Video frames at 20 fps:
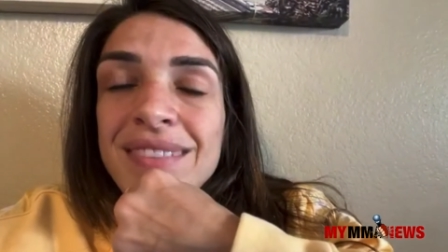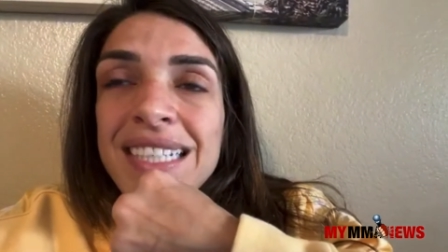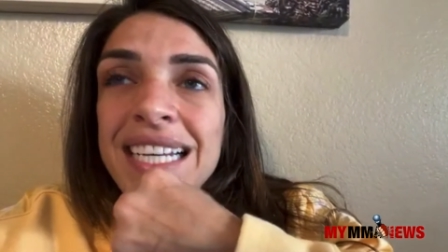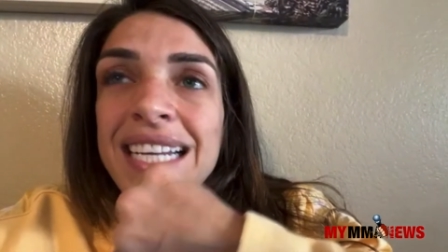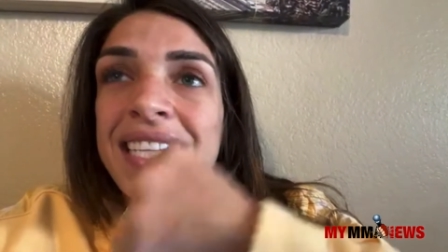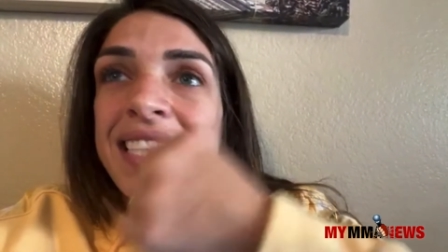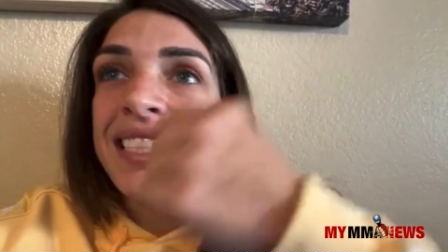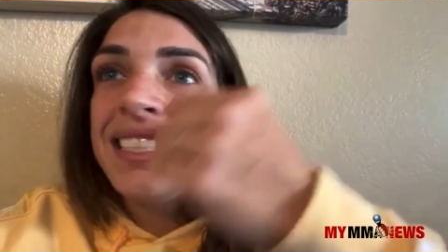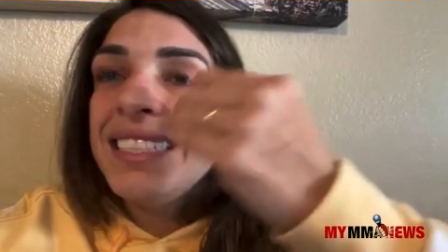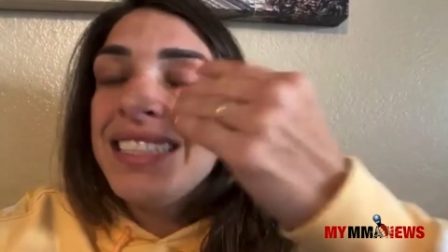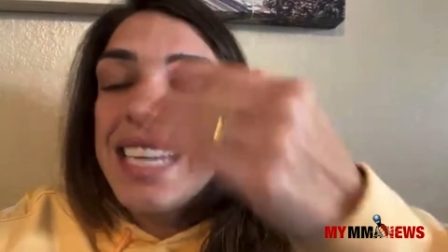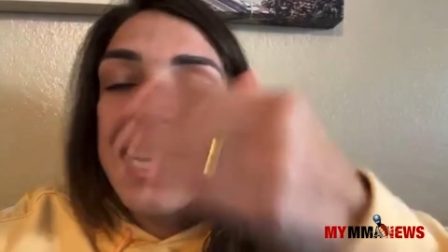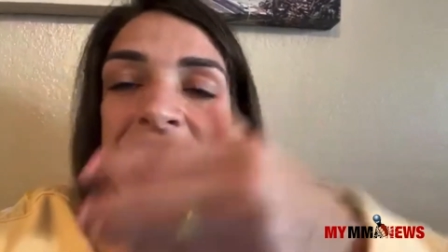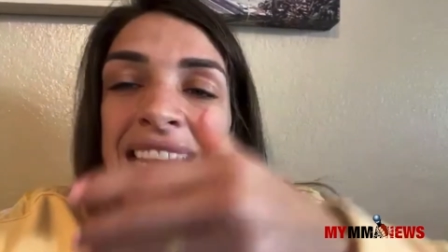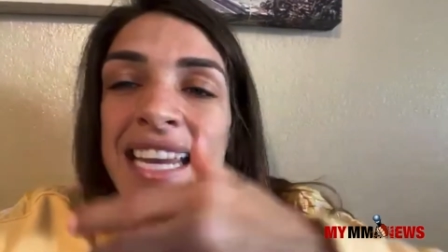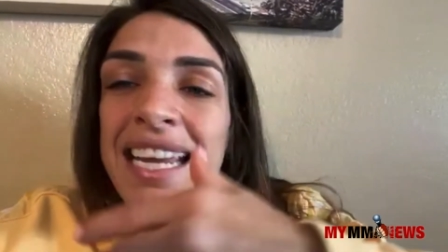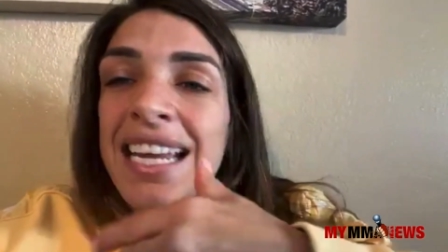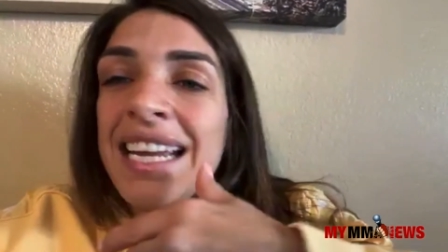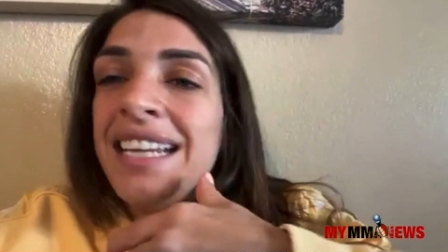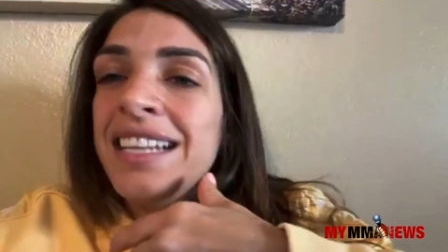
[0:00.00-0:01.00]
any
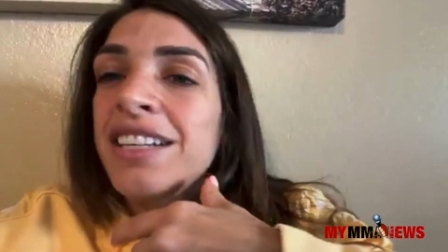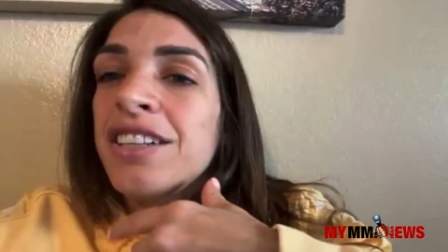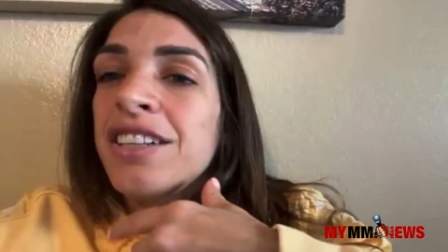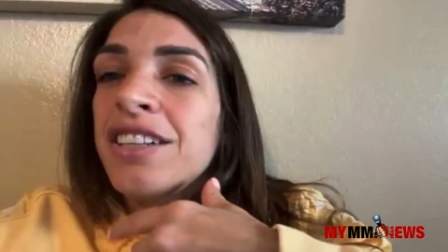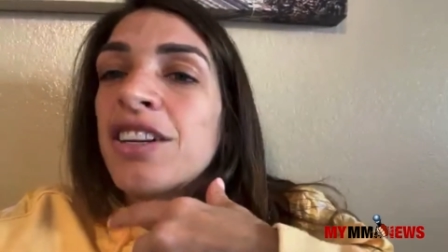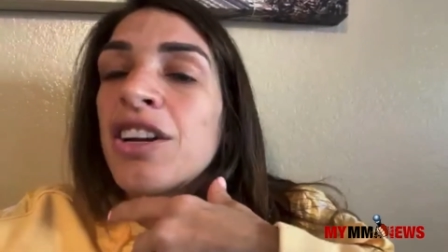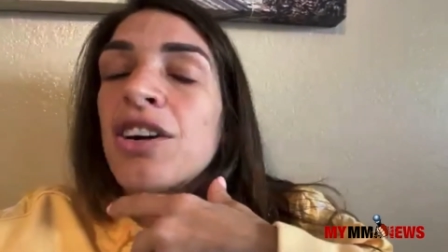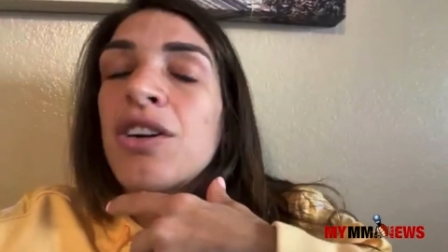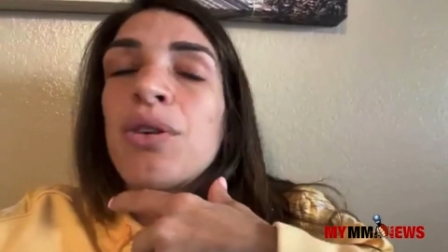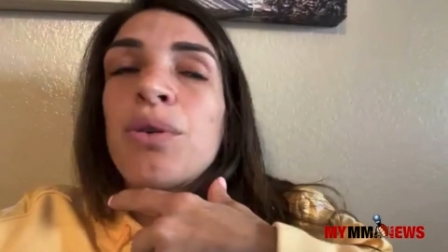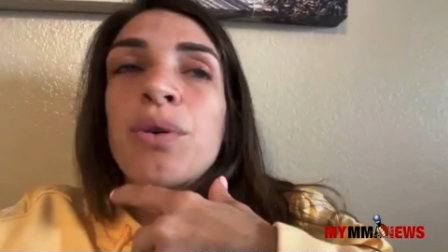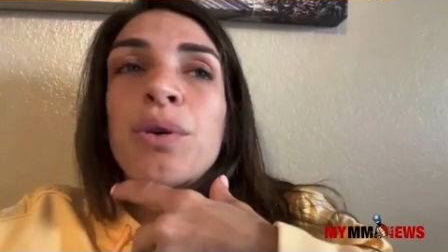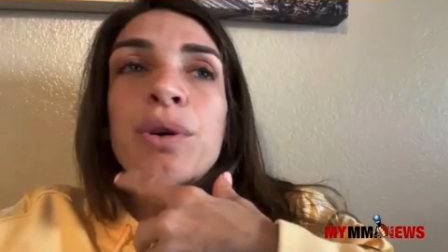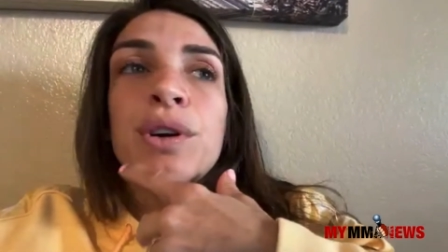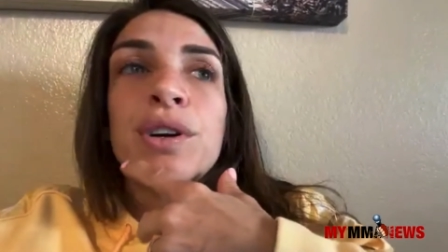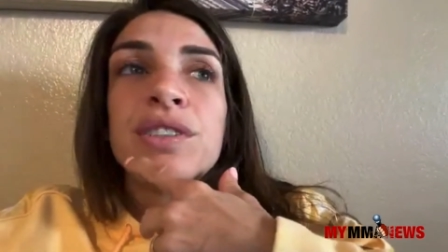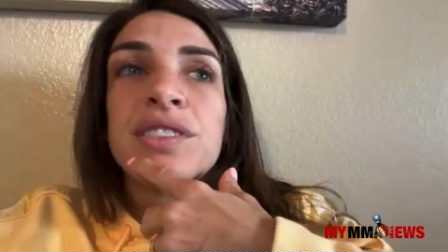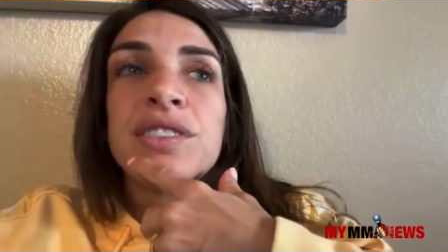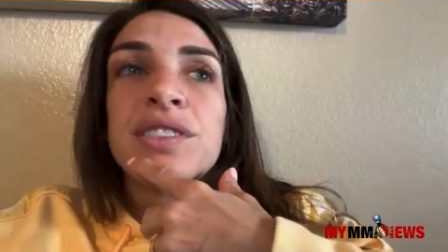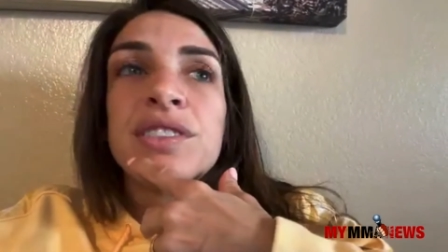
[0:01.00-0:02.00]
day, you know,
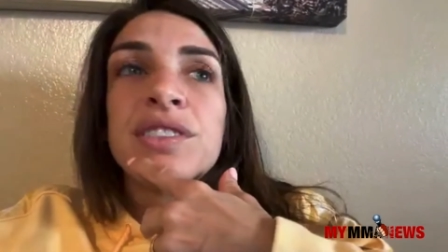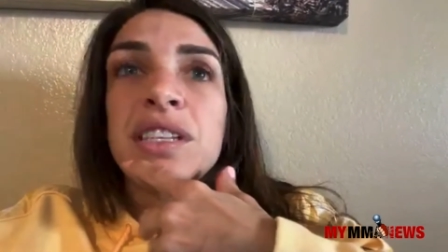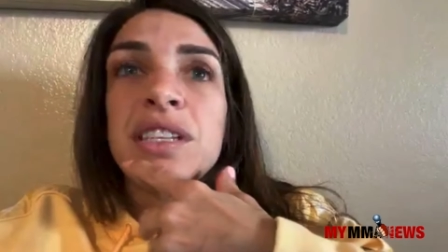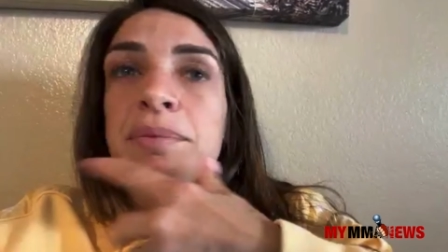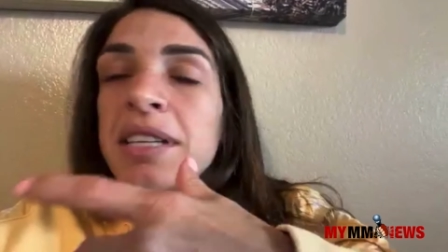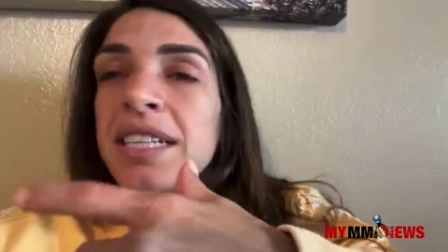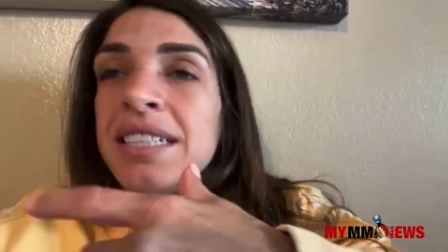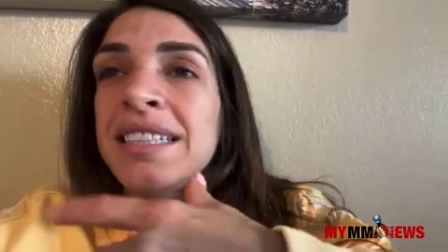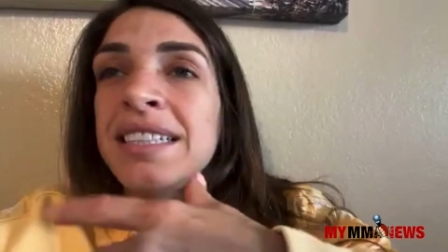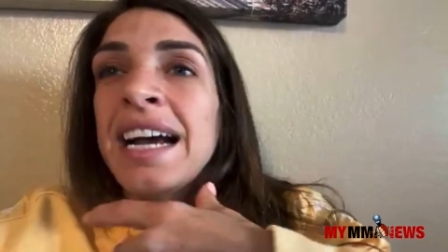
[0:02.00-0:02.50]
or something like that.